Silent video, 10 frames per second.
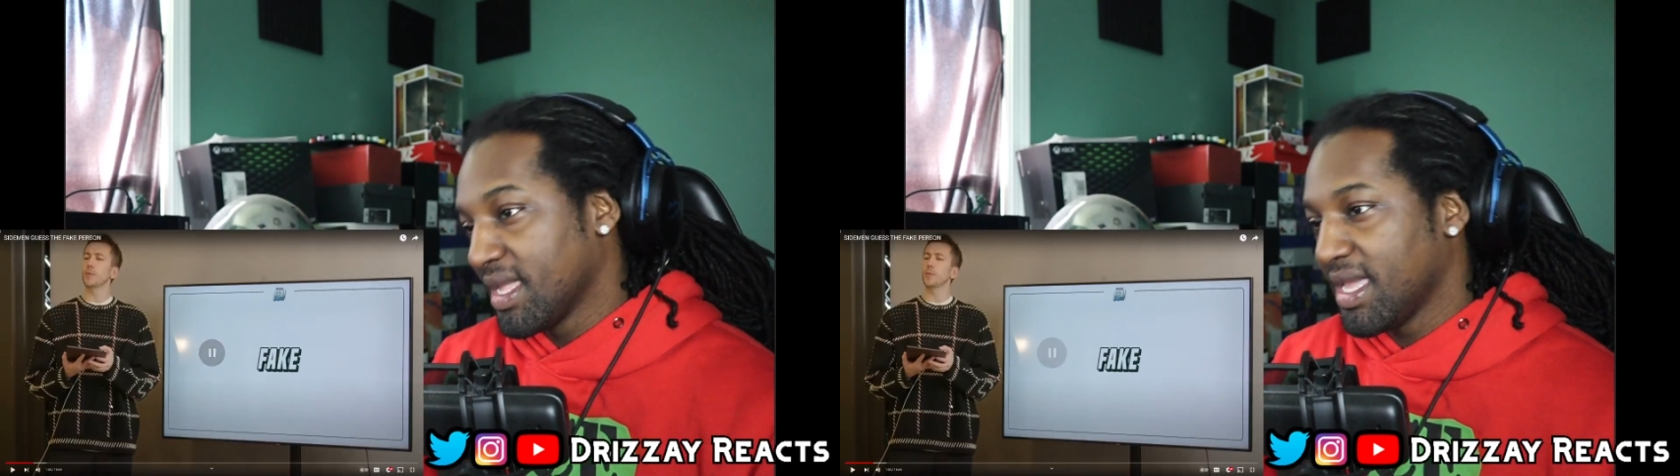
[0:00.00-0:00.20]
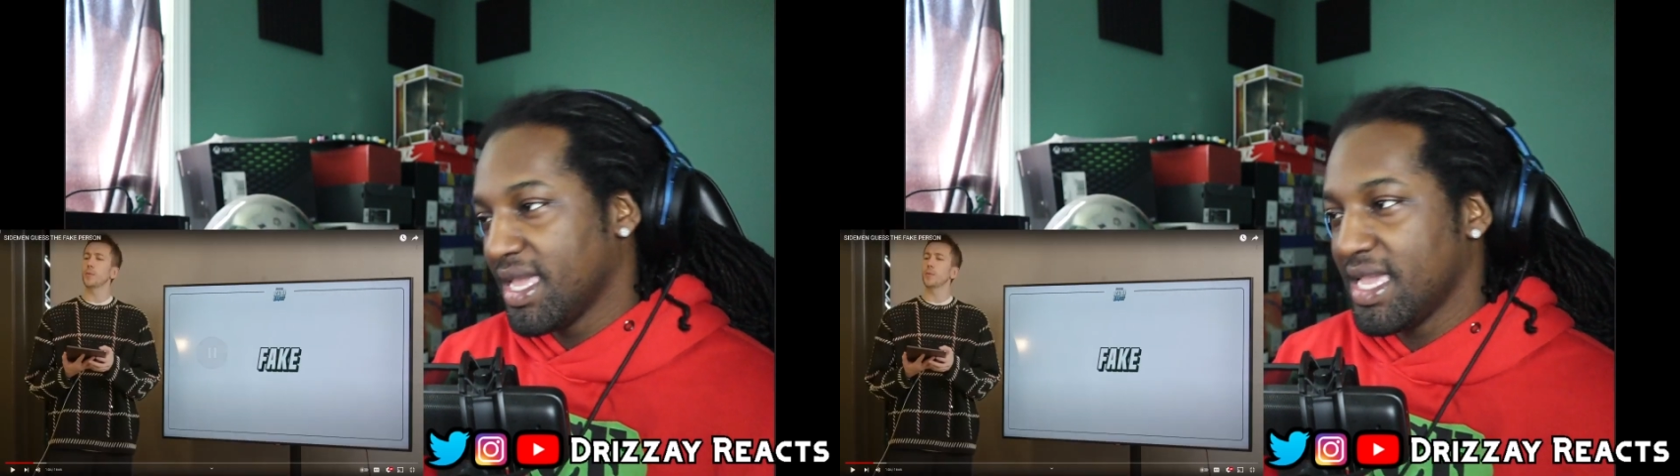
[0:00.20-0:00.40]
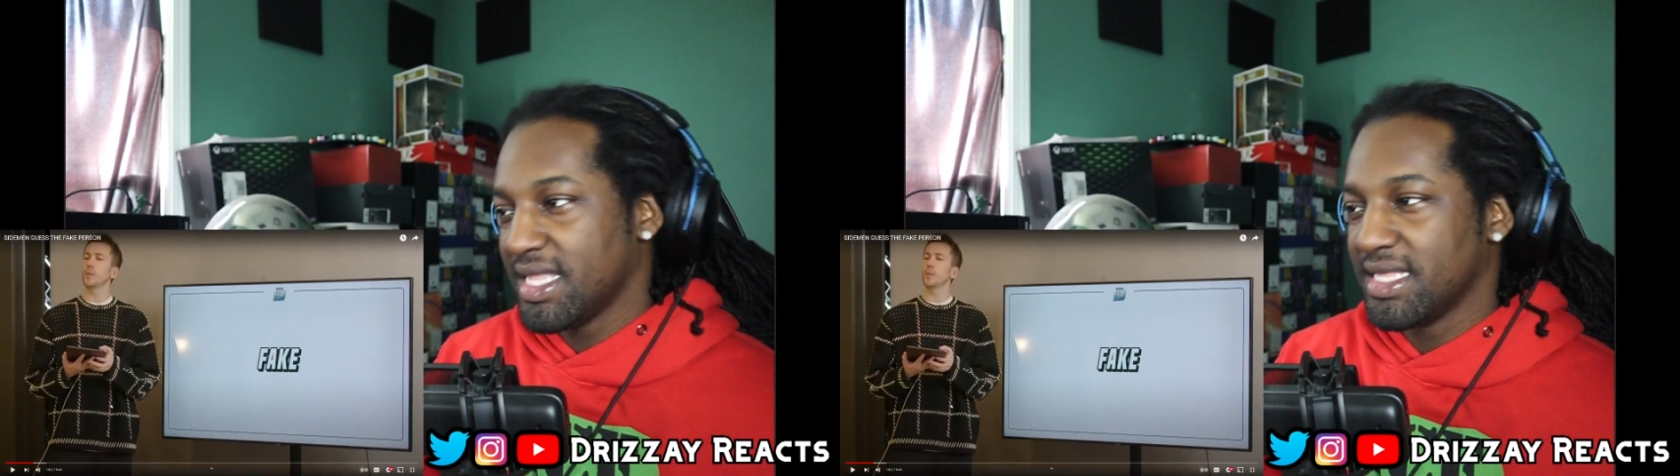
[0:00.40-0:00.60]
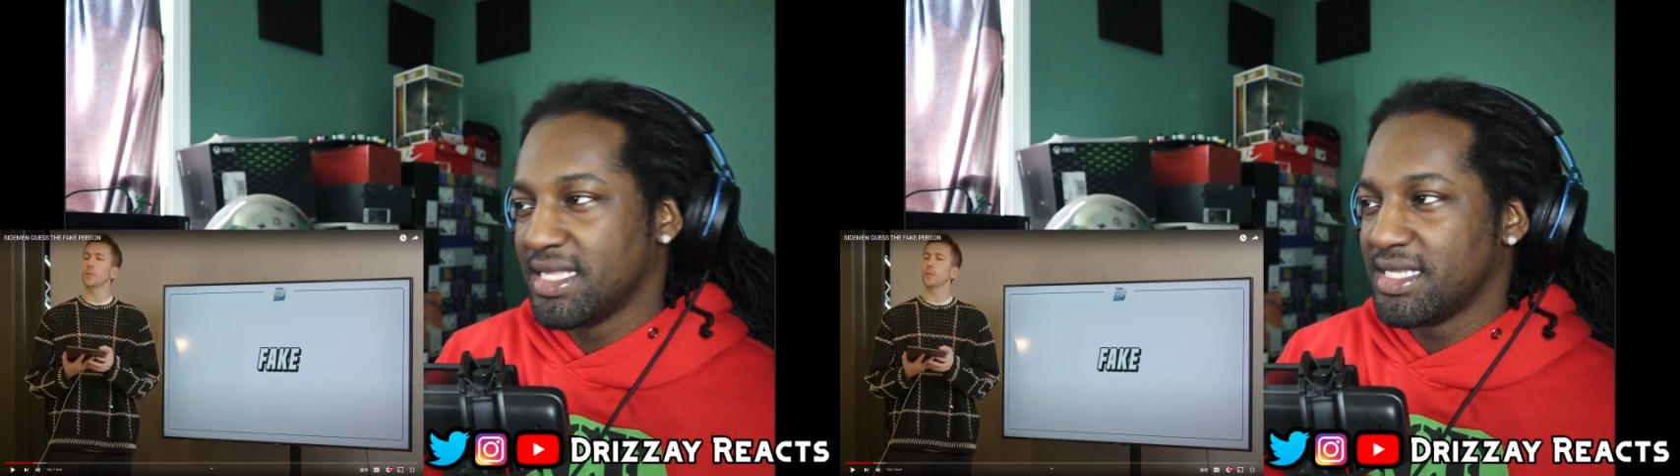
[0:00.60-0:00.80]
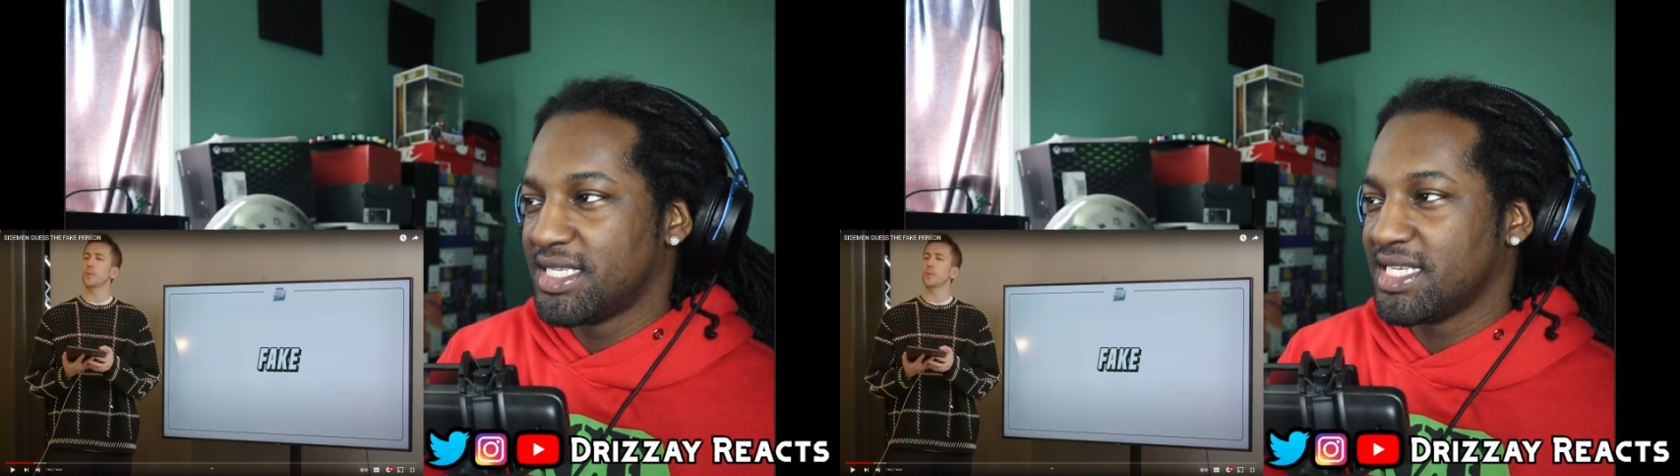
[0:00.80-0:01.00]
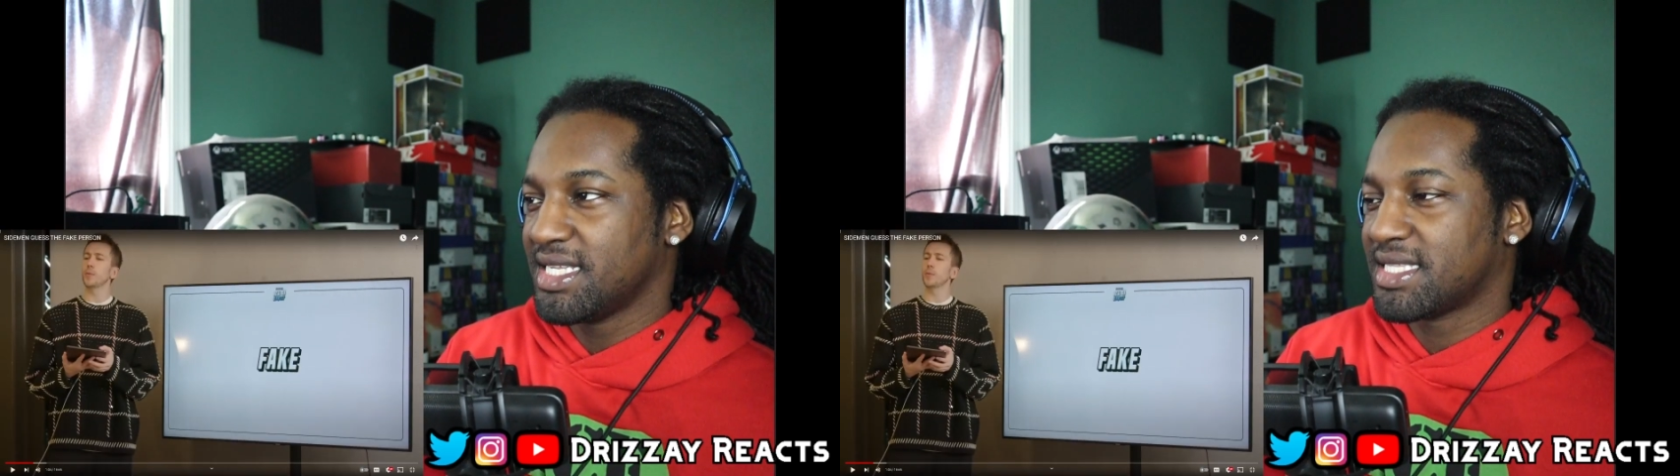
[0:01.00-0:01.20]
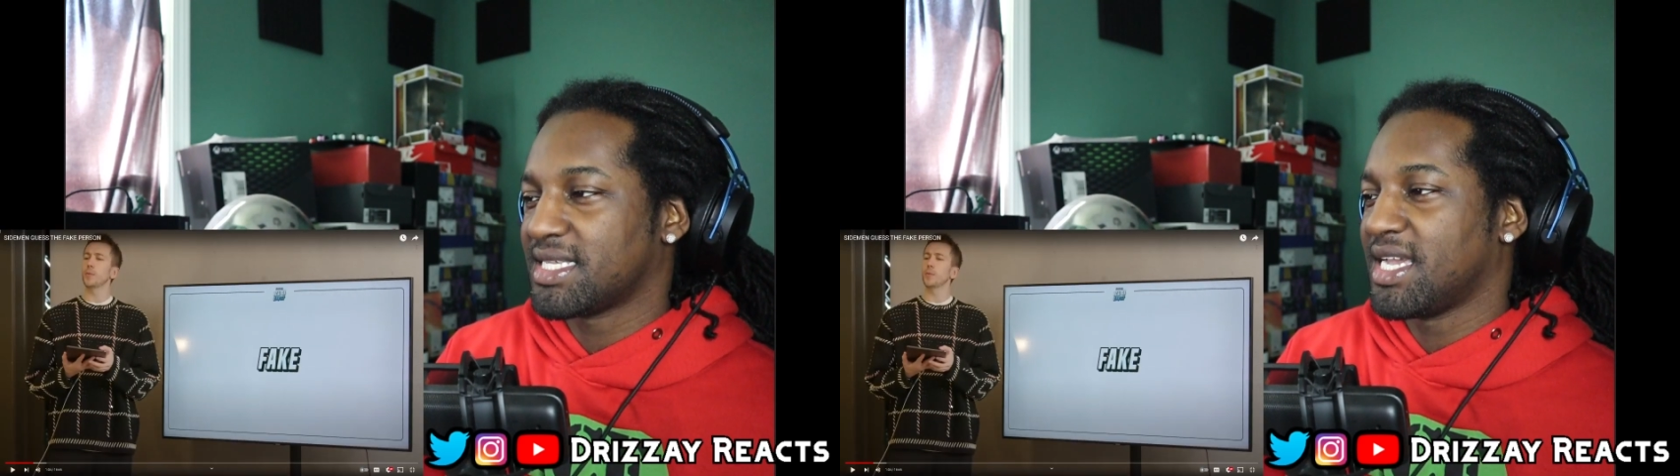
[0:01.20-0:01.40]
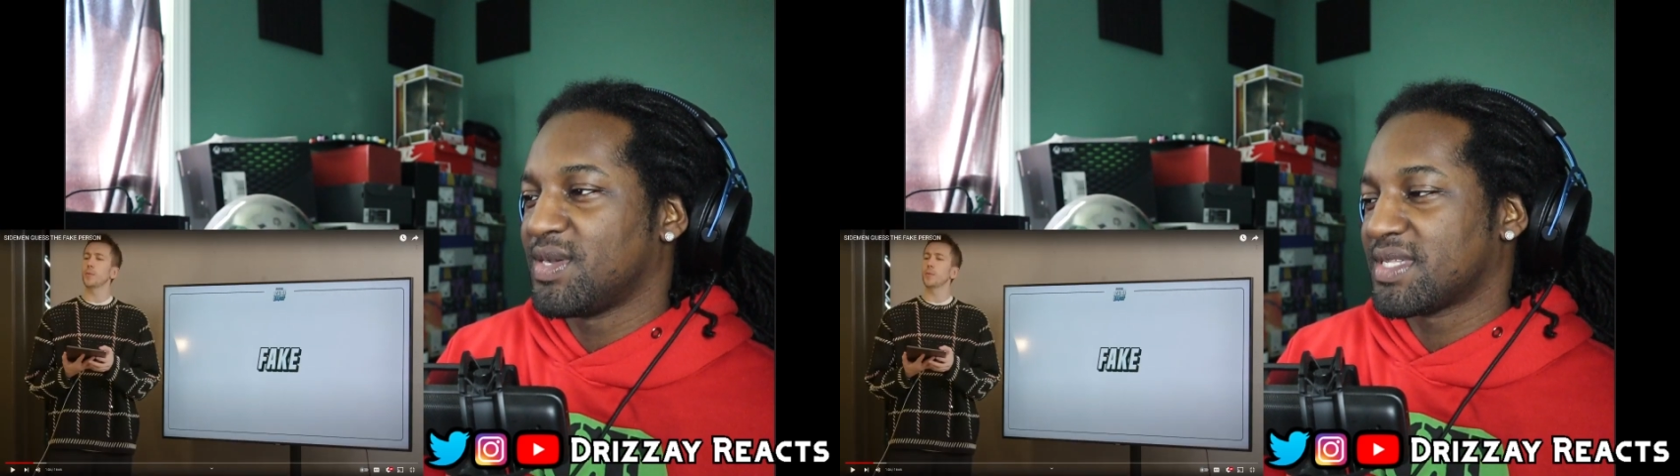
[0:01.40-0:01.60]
It legit sounds